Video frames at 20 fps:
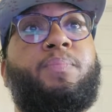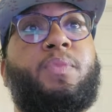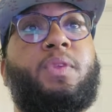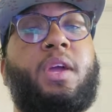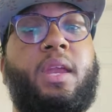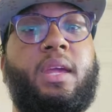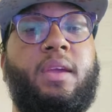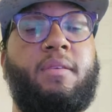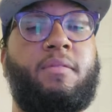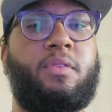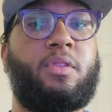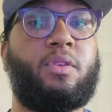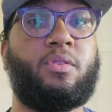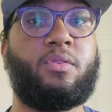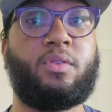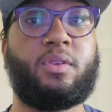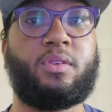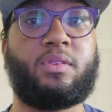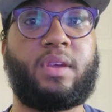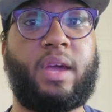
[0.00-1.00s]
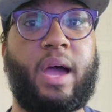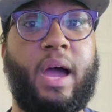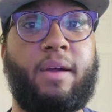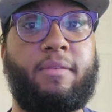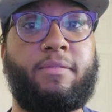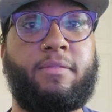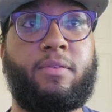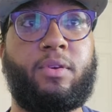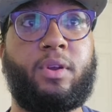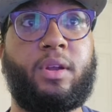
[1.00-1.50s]
kind of giving you this
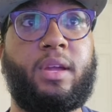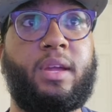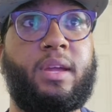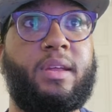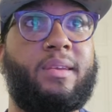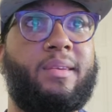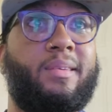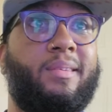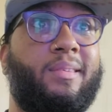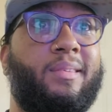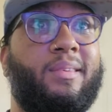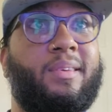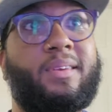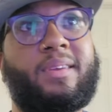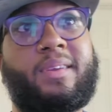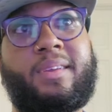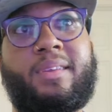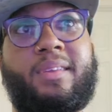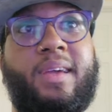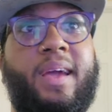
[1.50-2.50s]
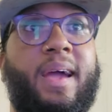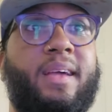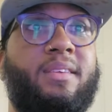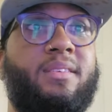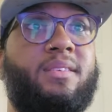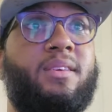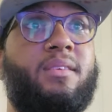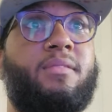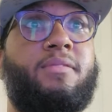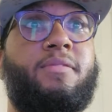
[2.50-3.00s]

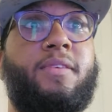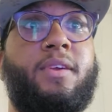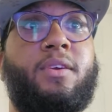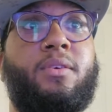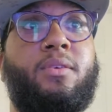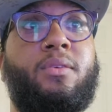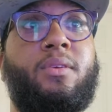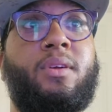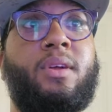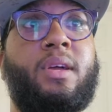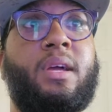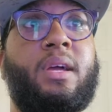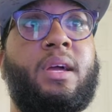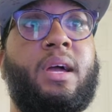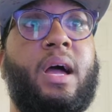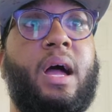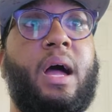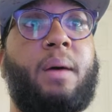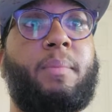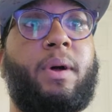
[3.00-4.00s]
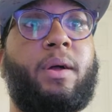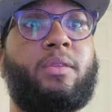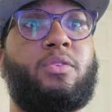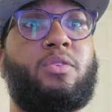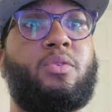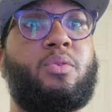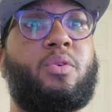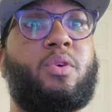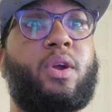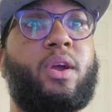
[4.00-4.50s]
African-esque feel. I'm not
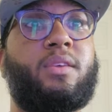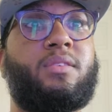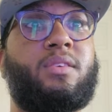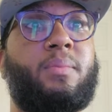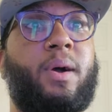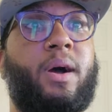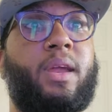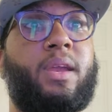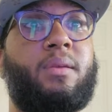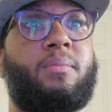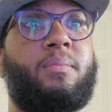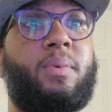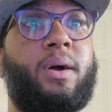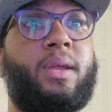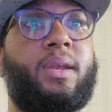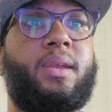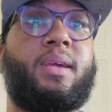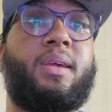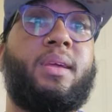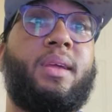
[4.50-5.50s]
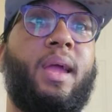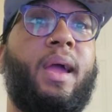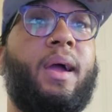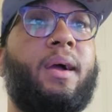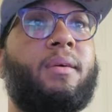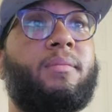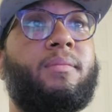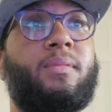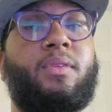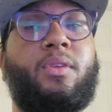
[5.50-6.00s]
too crazy about it, but
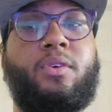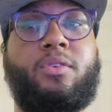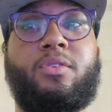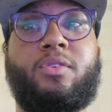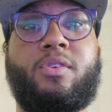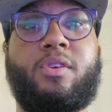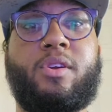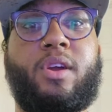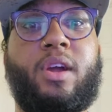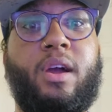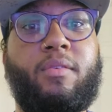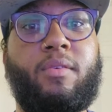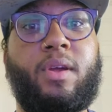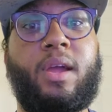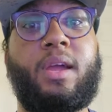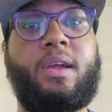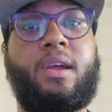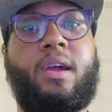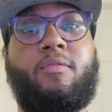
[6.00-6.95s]
yeah, those are your cover A and